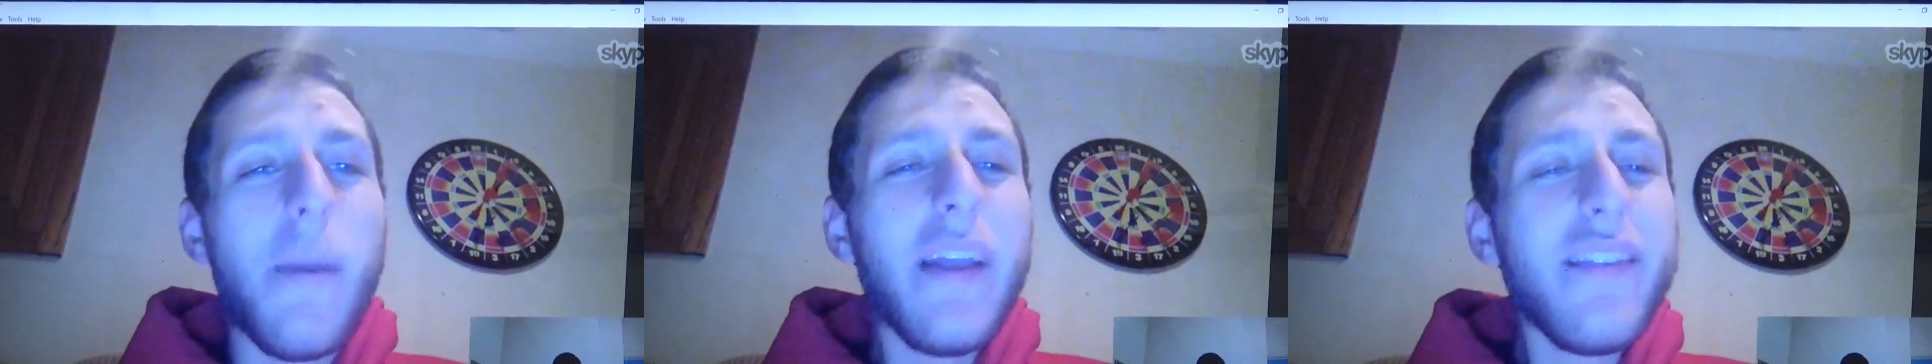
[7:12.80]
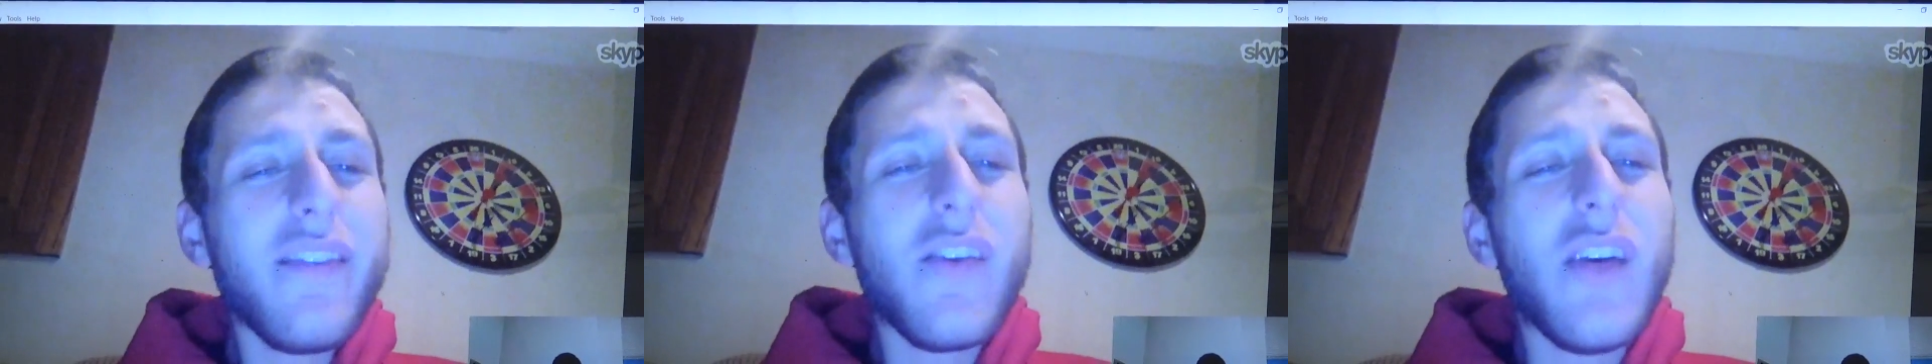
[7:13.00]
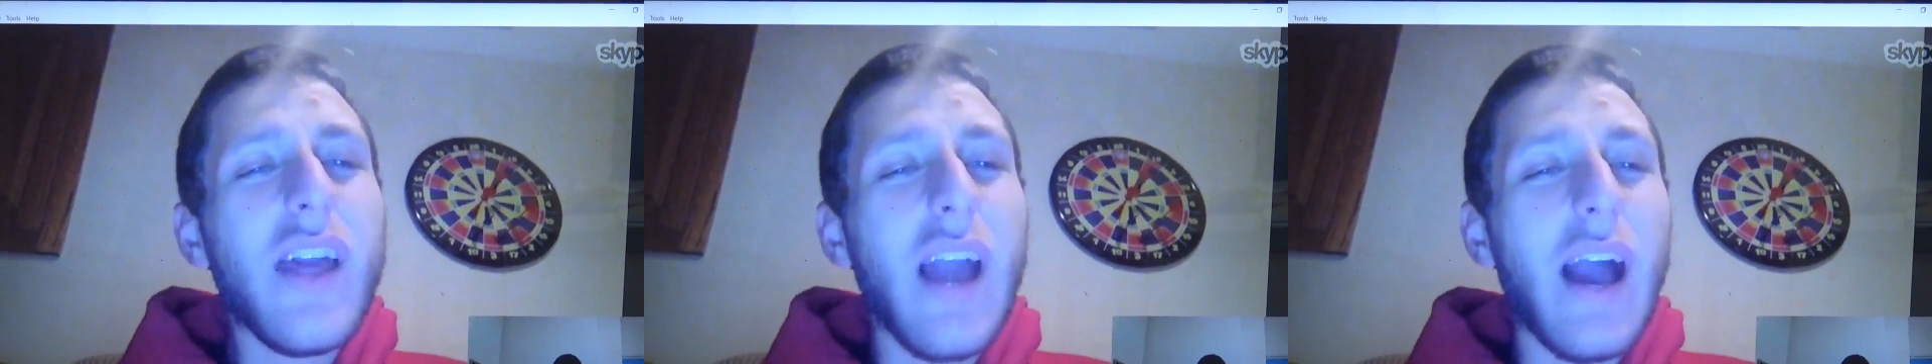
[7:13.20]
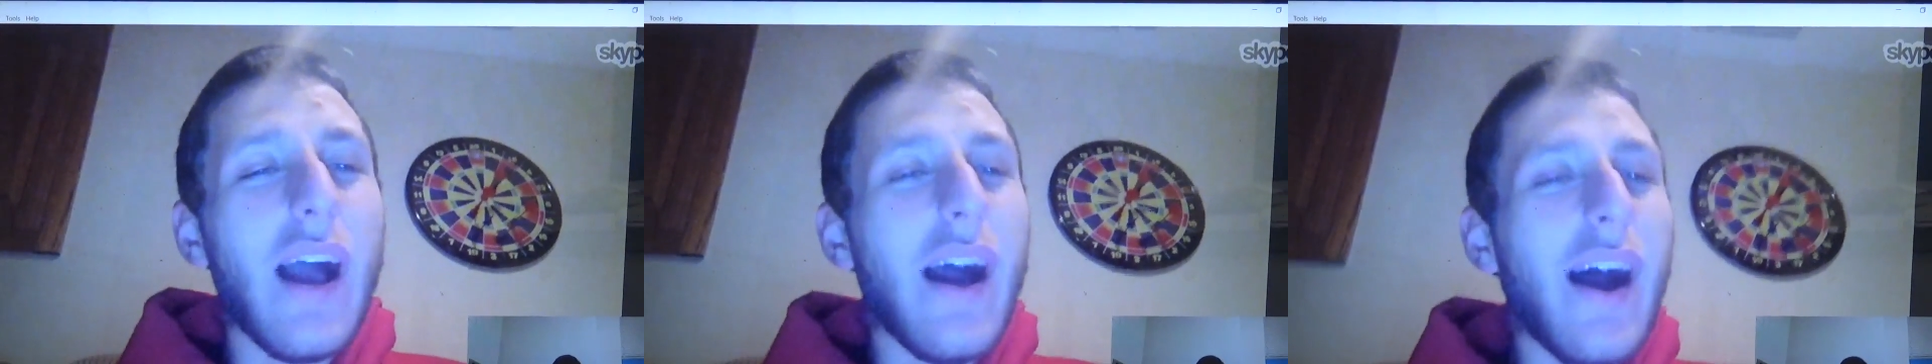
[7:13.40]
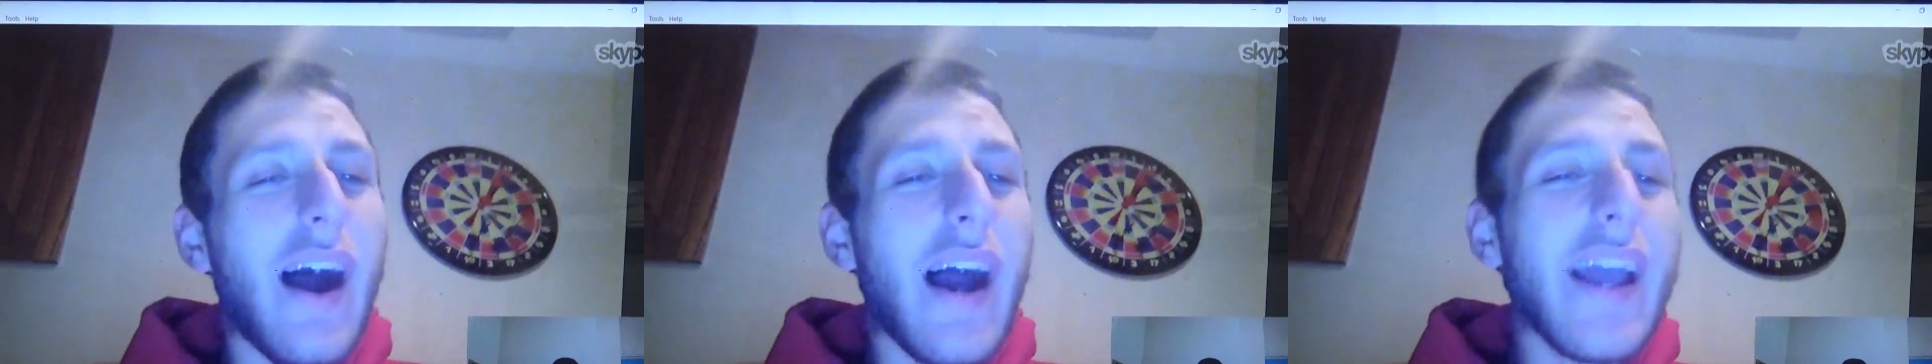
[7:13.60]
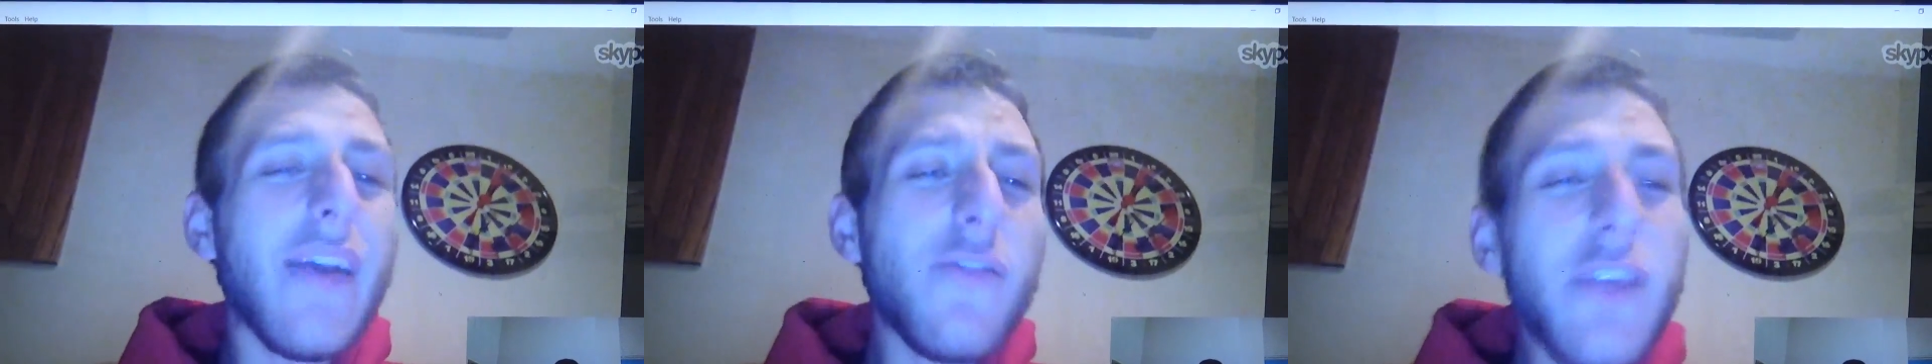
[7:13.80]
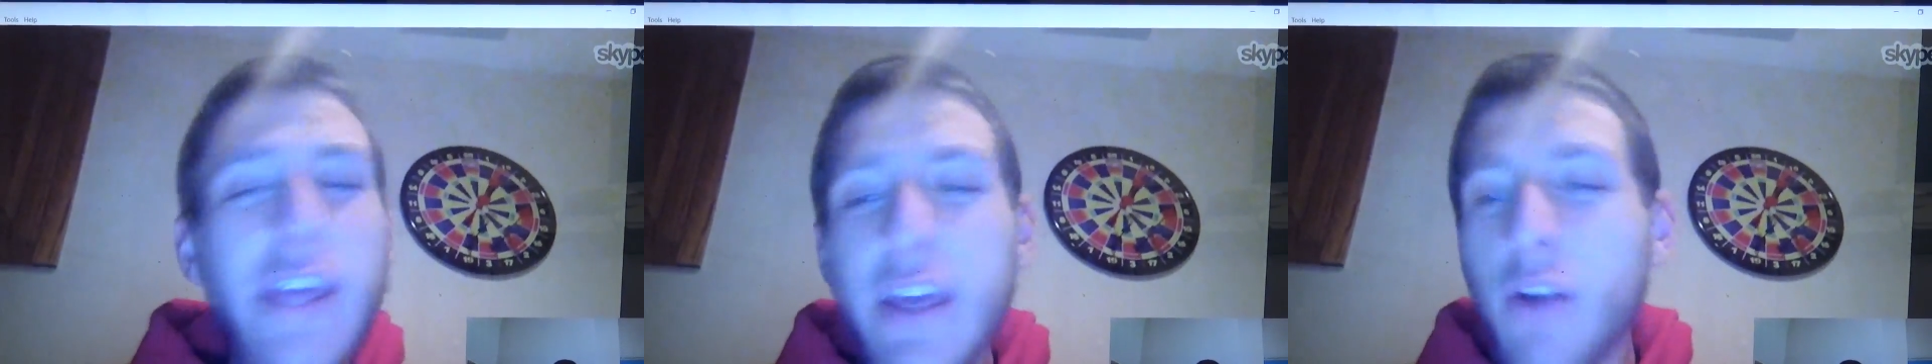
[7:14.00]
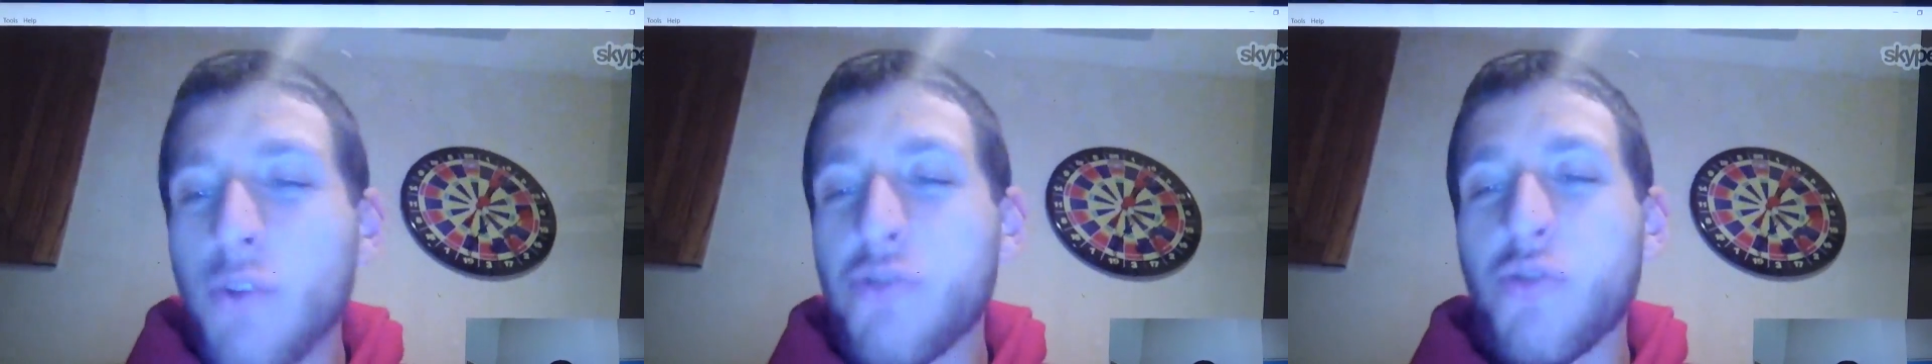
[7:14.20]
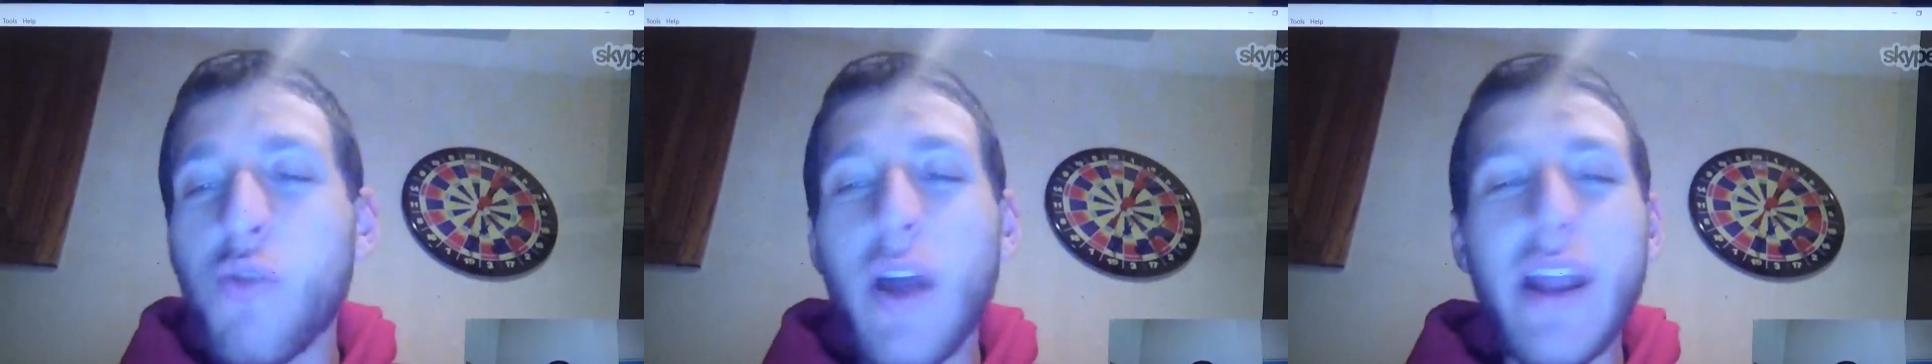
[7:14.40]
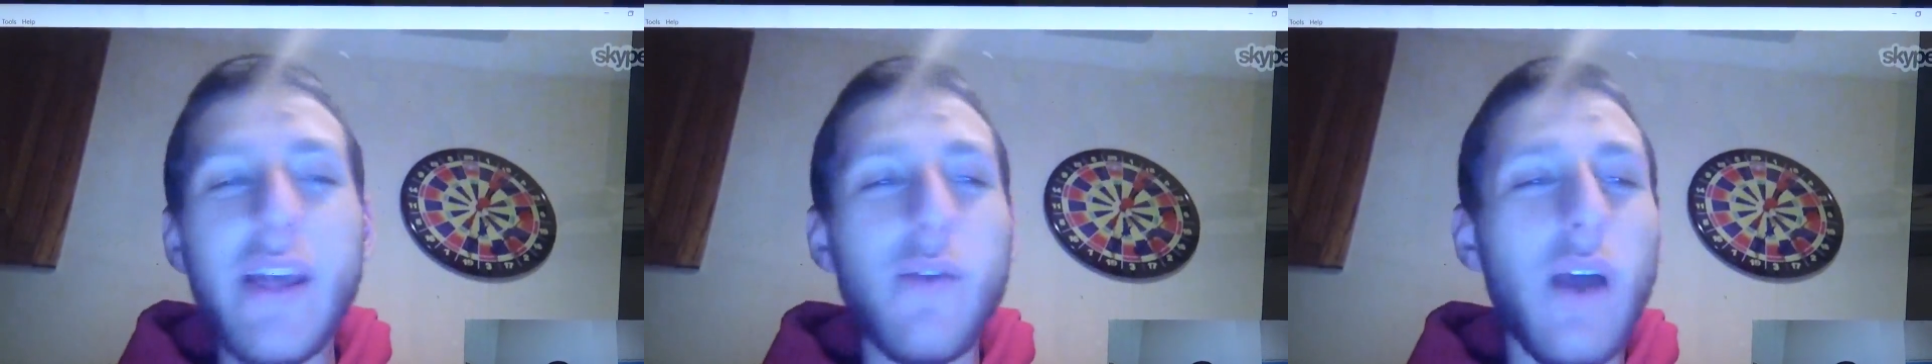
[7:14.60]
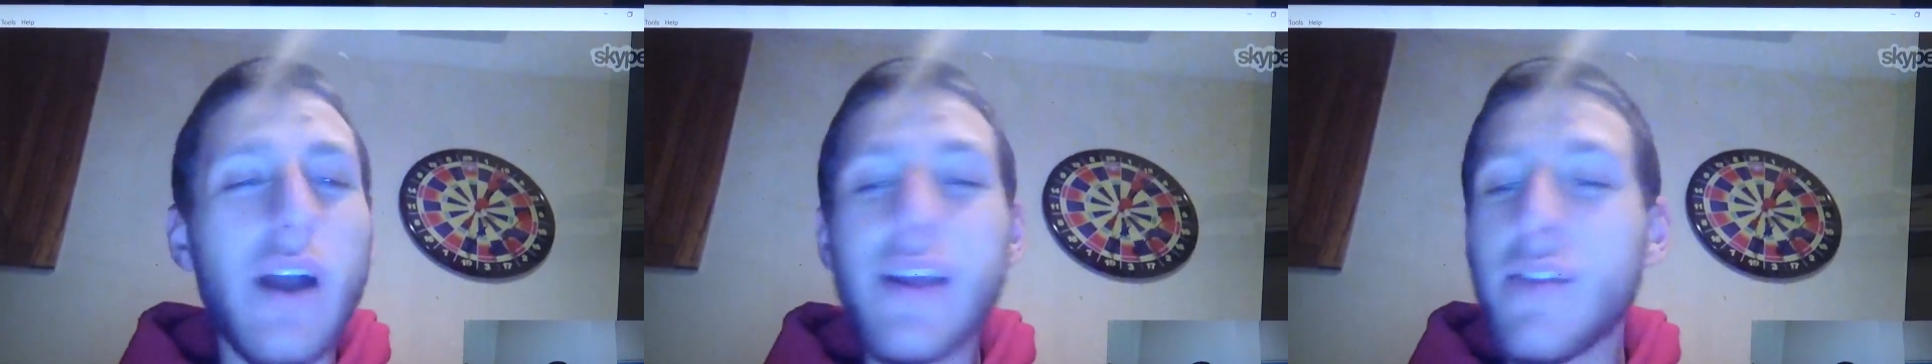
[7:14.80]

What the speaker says: Basically, I give the Eagles credit.